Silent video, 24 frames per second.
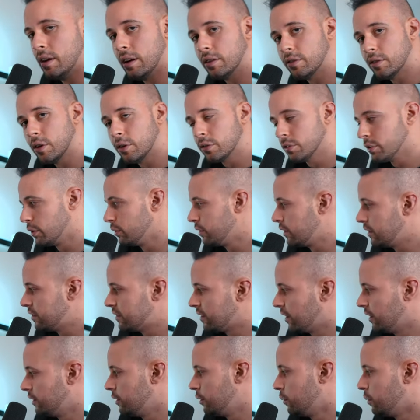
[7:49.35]
There's also
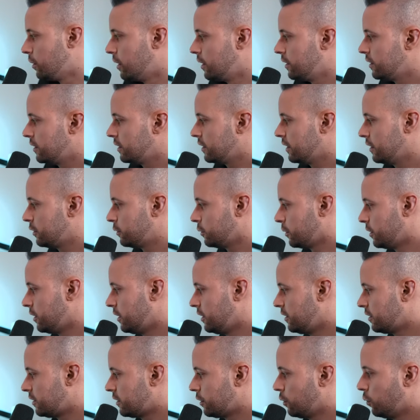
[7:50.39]
this other one. This one
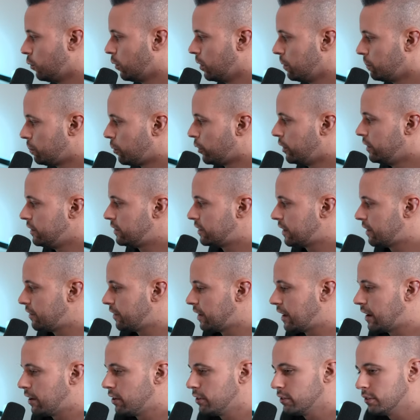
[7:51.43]
is
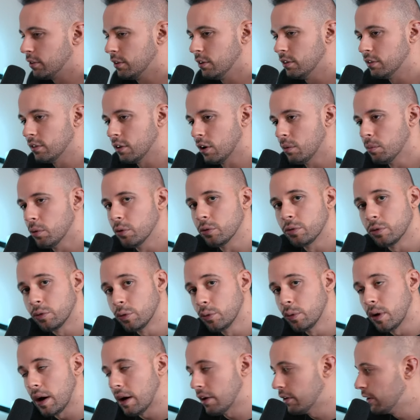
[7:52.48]
1.7 hours. So it's almost
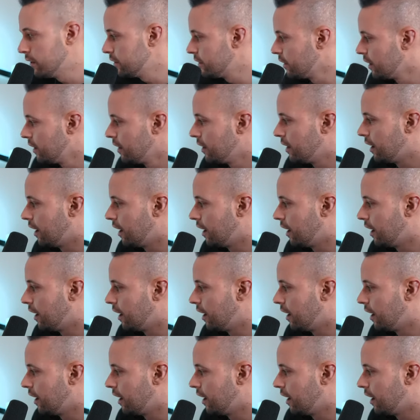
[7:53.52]
2 hours.